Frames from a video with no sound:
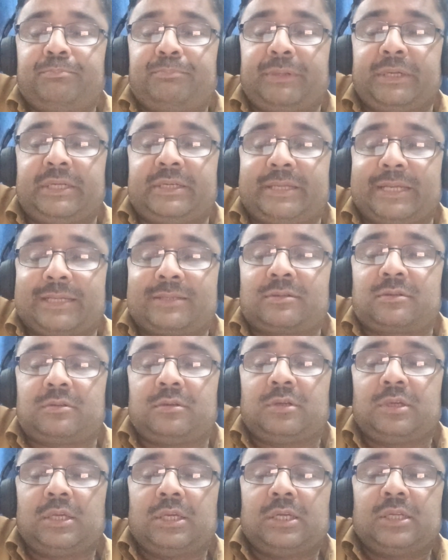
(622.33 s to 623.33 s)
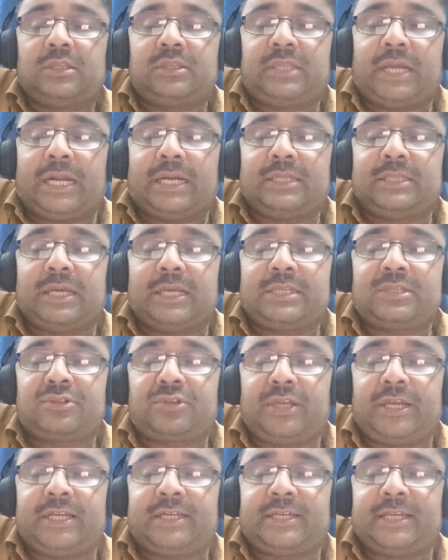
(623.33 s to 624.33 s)
pretext that the
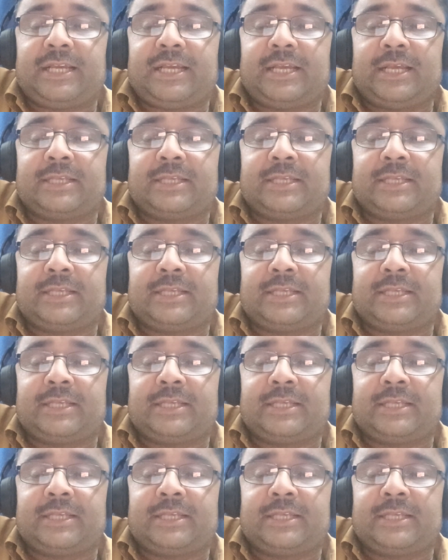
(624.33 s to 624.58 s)
state